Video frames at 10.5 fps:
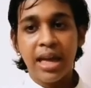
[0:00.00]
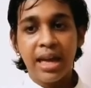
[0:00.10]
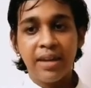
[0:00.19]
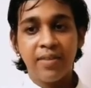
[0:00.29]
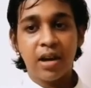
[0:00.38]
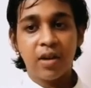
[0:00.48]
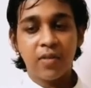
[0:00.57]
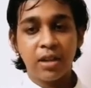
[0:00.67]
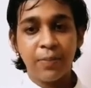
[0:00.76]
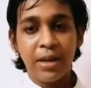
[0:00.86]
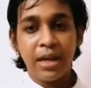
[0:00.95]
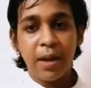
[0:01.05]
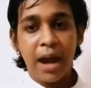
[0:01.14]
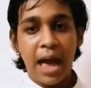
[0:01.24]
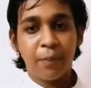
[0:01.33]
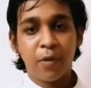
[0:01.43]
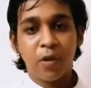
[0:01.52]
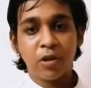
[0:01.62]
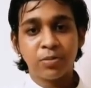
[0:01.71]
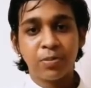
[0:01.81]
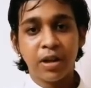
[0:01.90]
In their well-being and
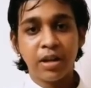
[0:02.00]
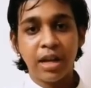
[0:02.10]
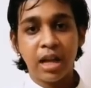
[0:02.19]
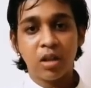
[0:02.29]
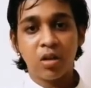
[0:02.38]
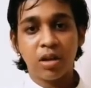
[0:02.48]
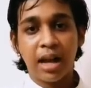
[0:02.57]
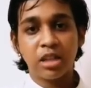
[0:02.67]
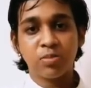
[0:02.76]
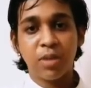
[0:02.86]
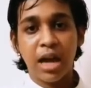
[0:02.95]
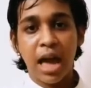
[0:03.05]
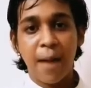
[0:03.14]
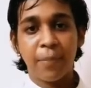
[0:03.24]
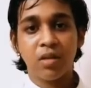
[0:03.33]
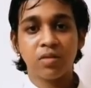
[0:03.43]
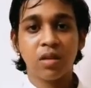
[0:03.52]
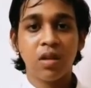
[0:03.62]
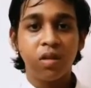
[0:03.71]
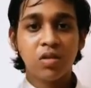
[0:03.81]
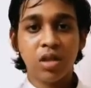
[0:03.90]
prosperity alone lies my happiness.
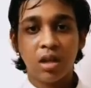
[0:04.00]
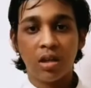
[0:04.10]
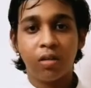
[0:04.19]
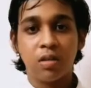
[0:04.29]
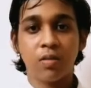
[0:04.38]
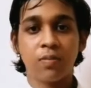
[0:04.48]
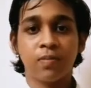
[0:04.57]
Jai Hind.